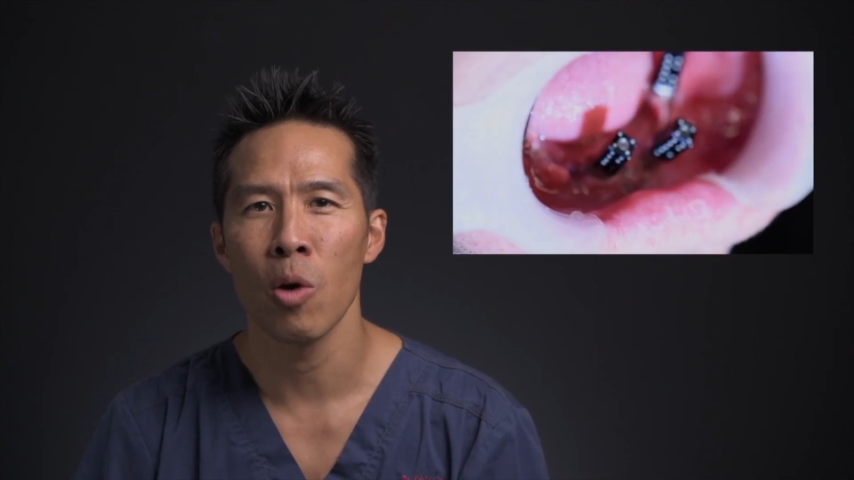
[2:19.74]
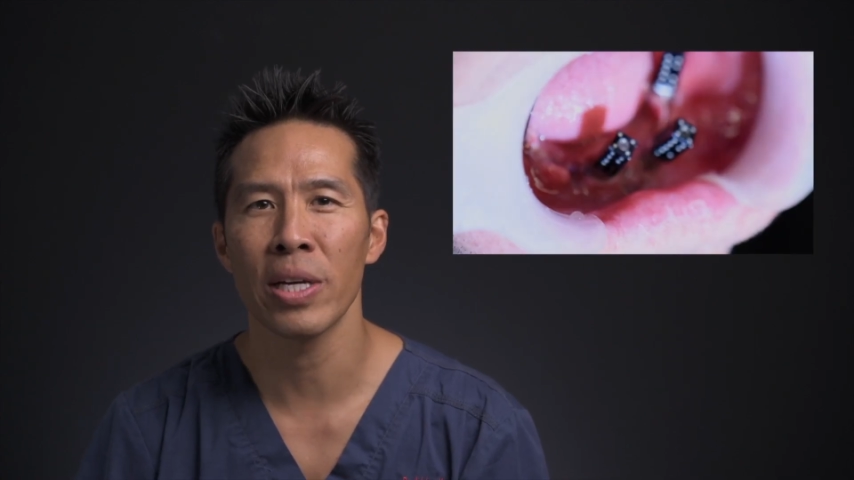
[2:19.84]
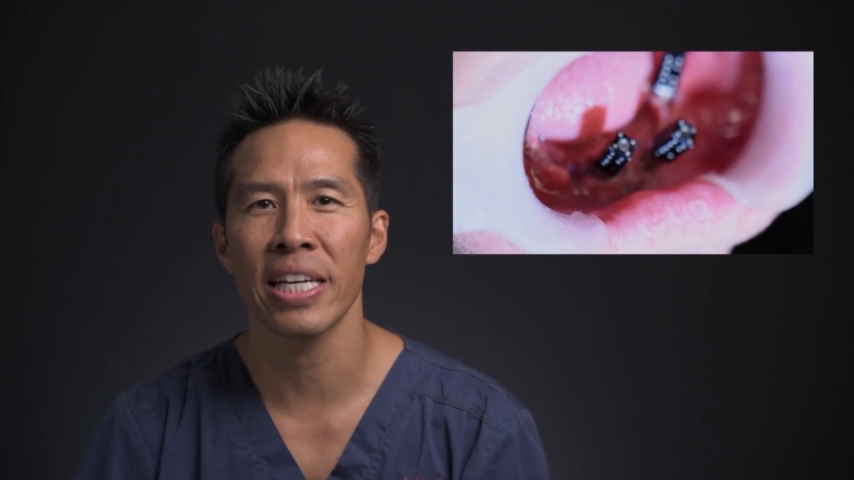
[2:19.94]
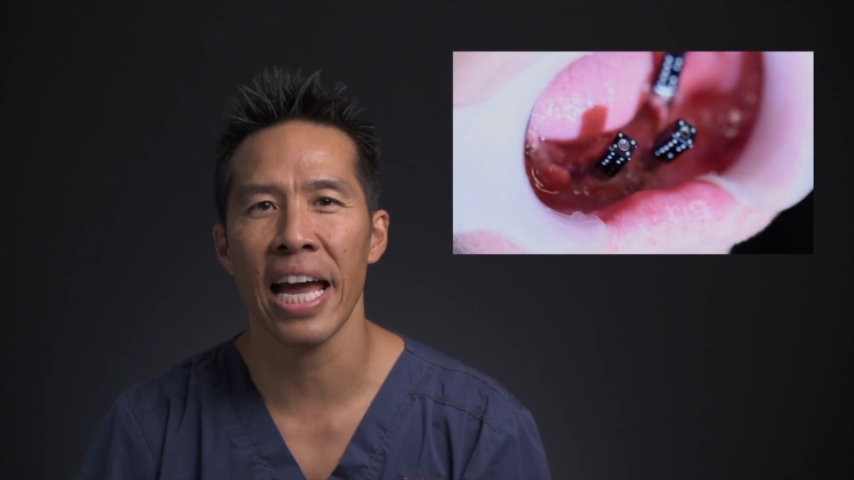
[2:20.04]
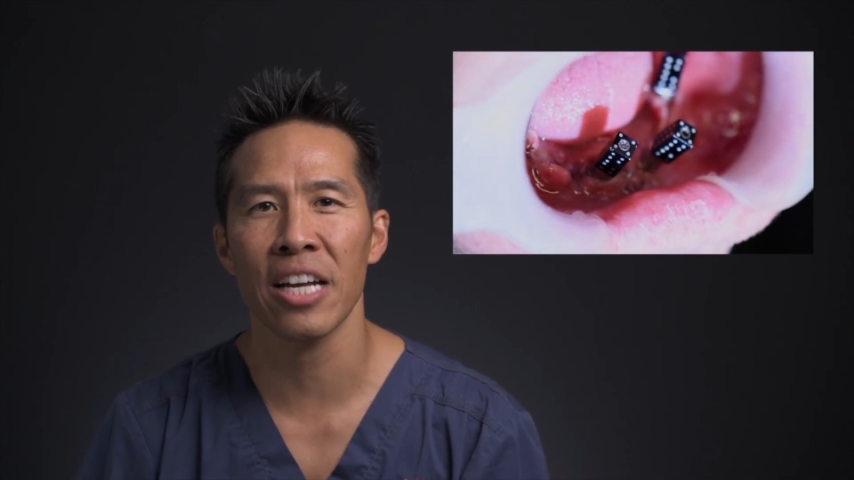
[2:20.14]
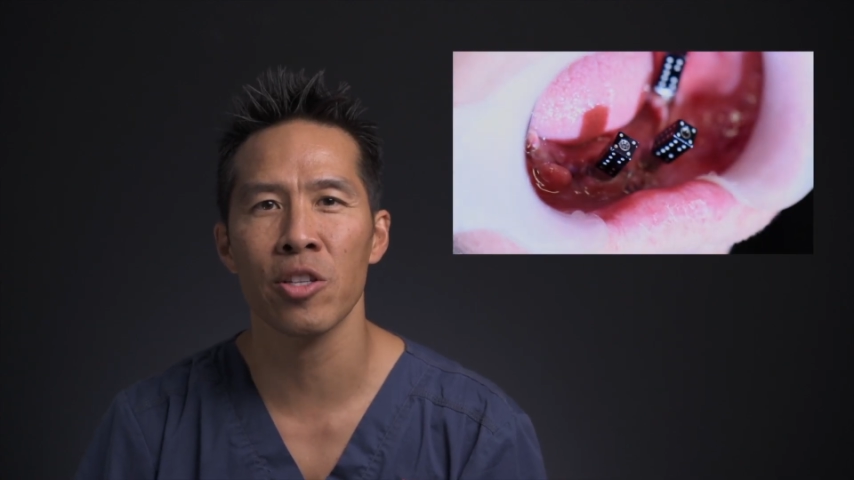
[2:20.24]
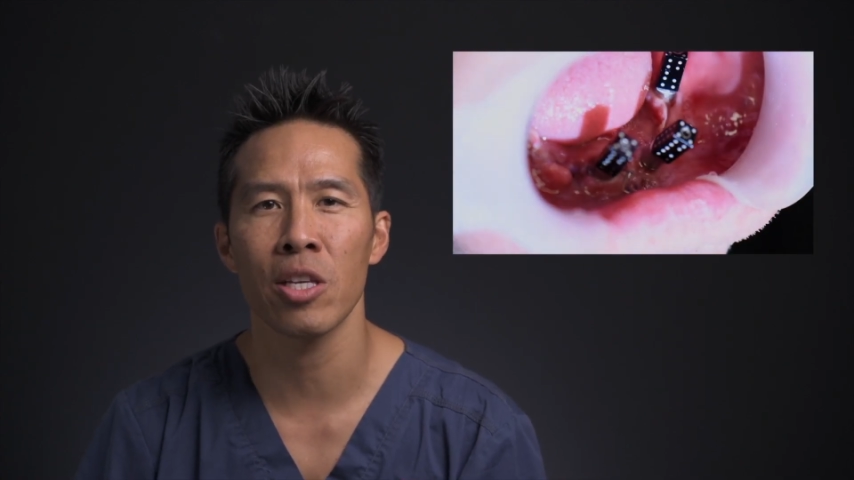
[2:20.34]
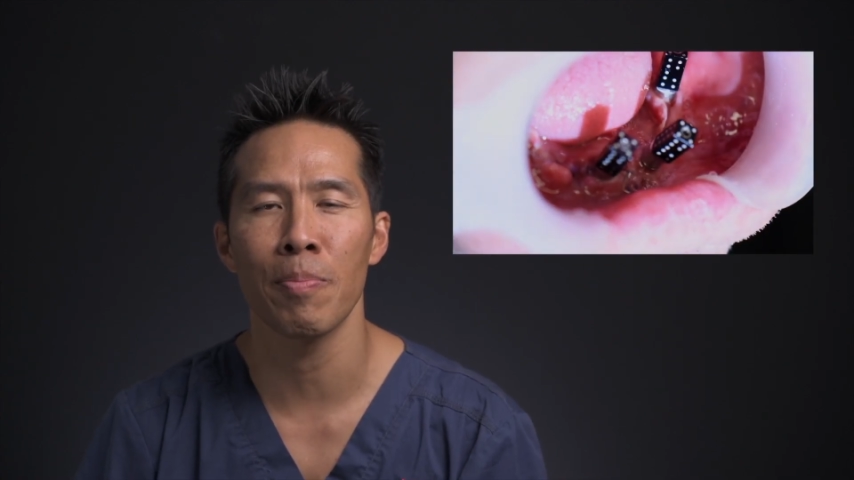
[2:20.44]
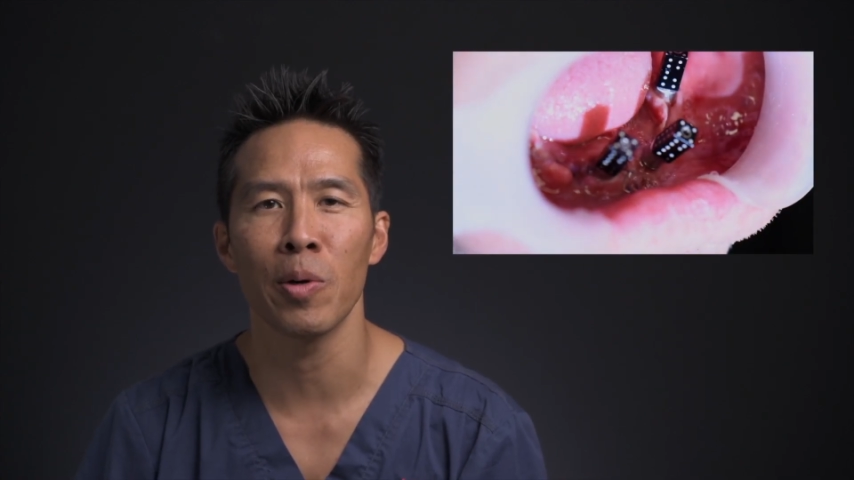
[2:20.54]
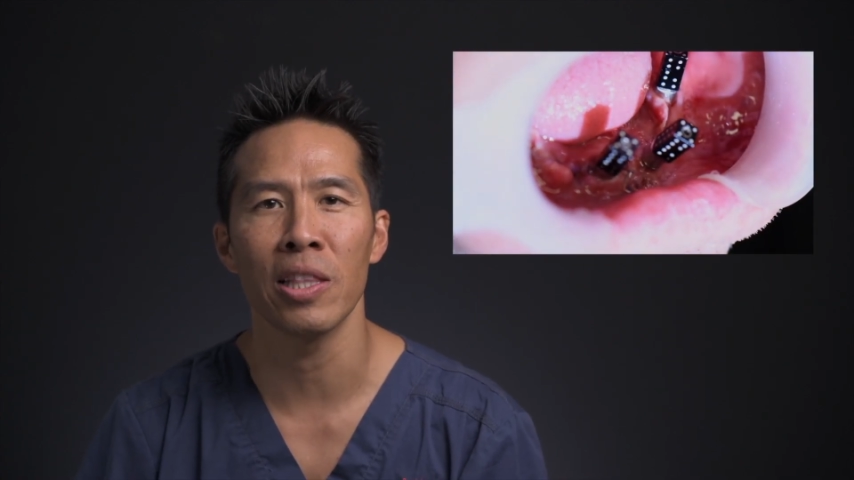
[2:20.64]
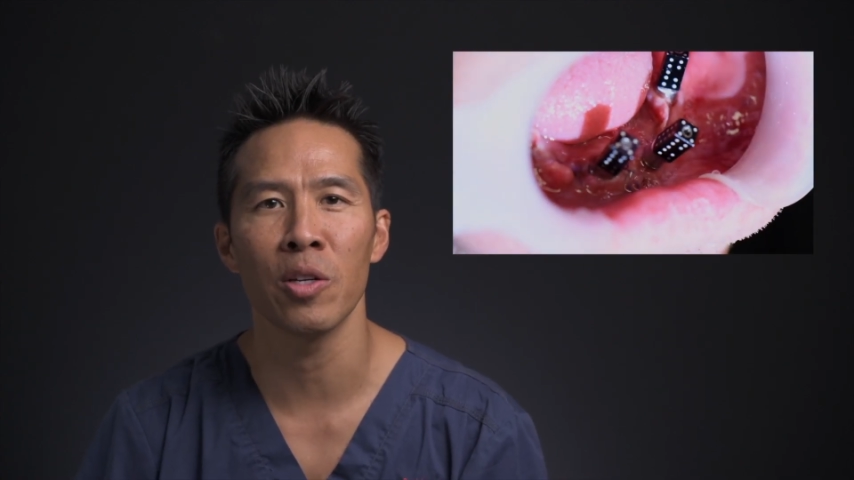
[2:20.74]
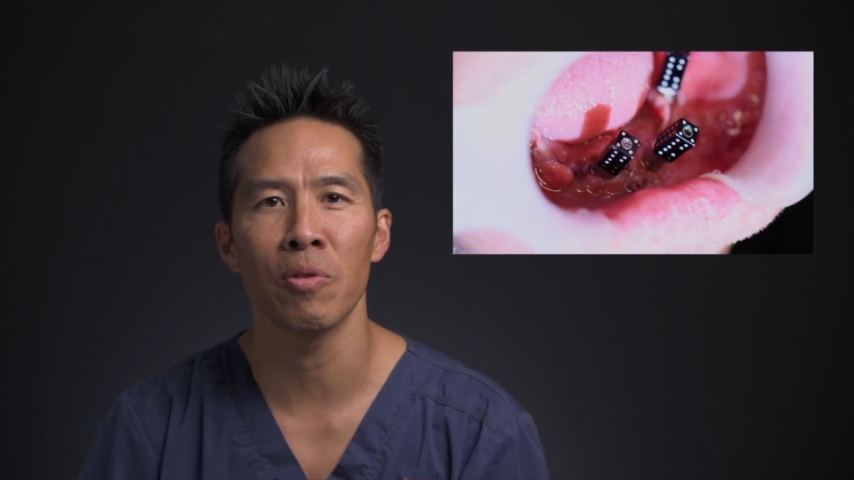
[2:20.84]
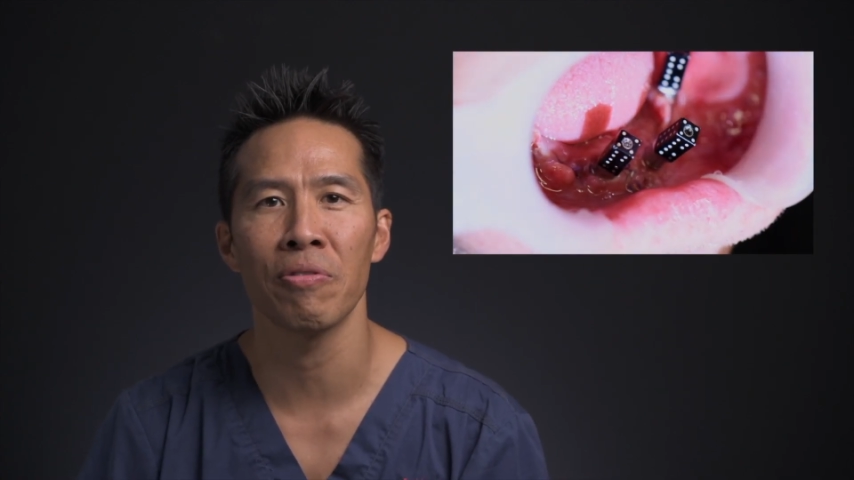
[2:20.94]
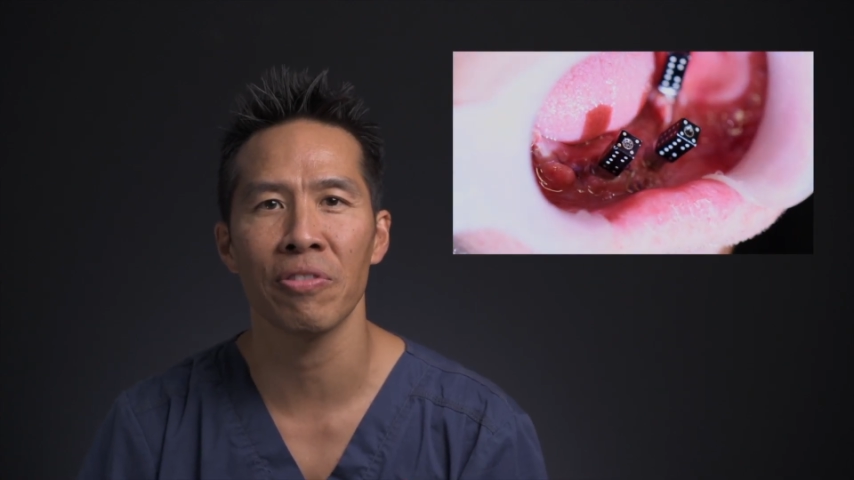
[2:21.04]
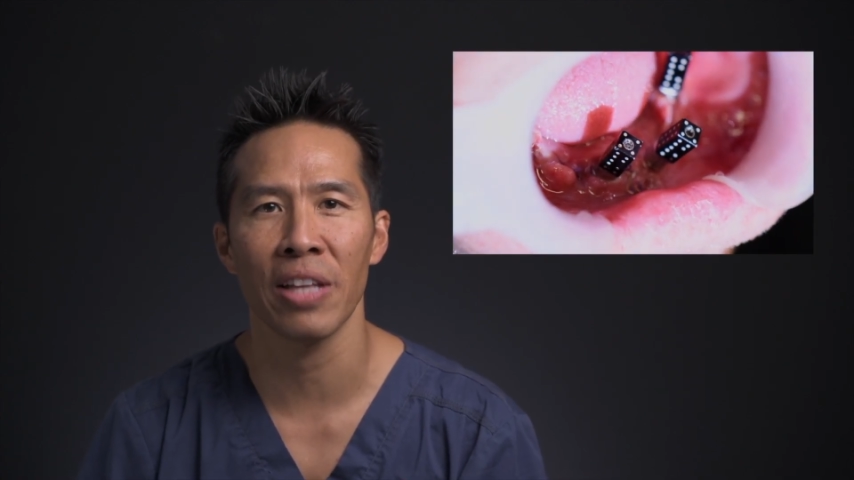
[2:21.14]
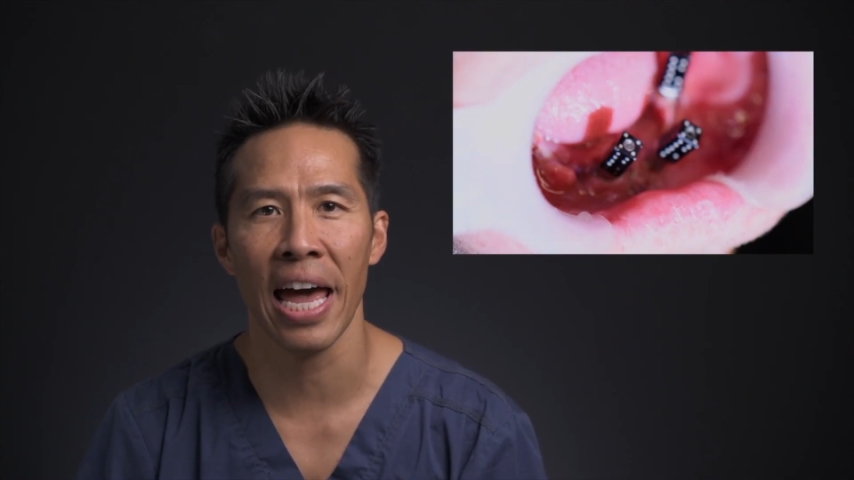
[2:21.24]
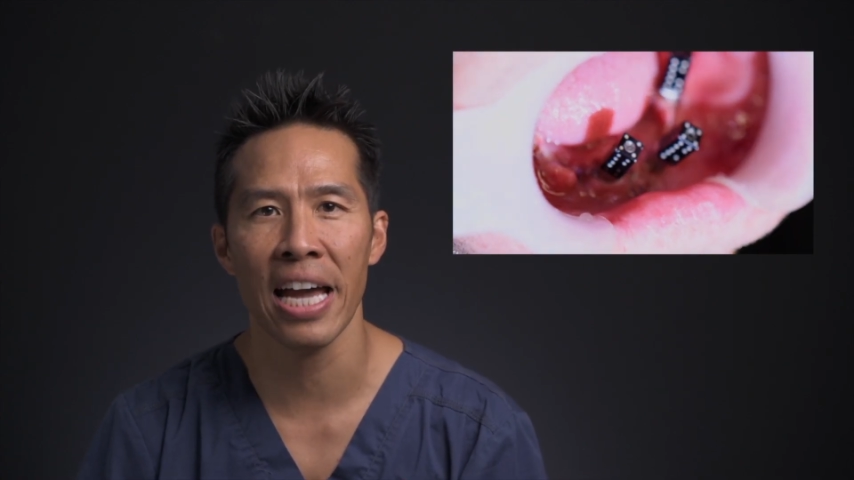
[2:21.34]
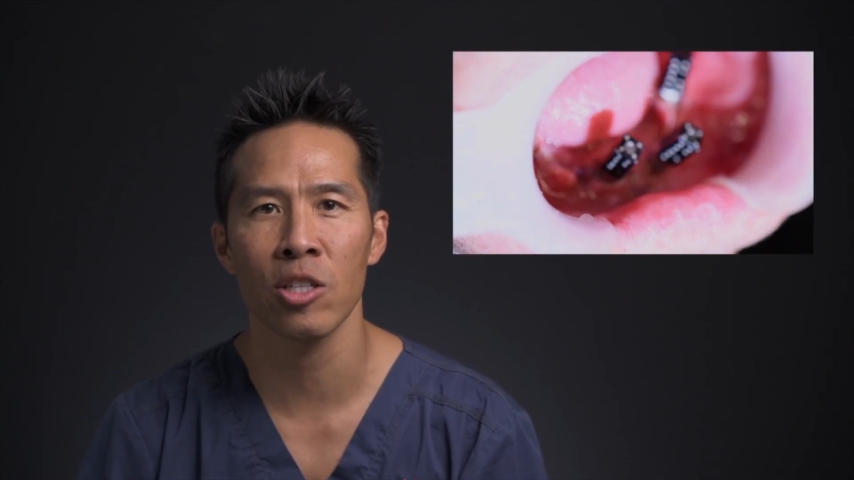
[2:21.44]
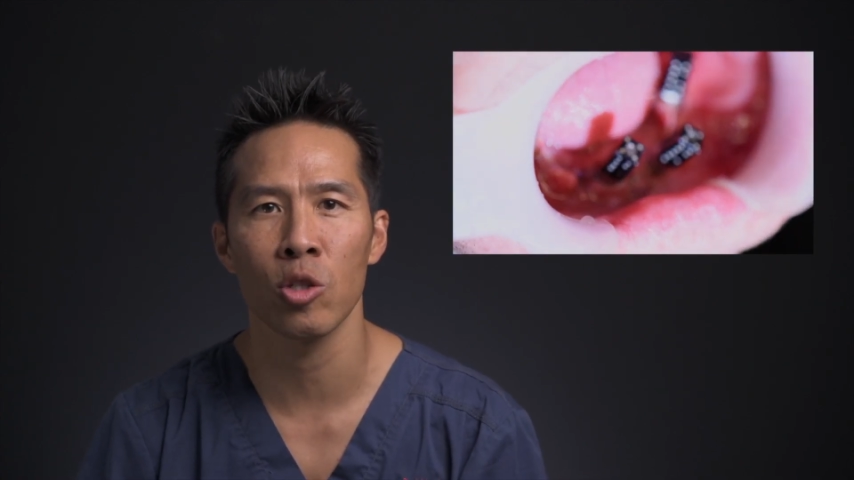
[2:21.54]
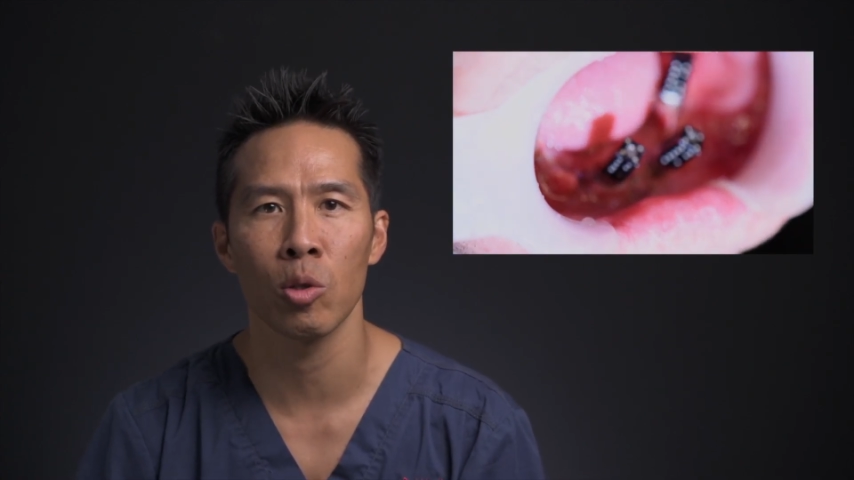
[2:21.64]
we can actually put little flags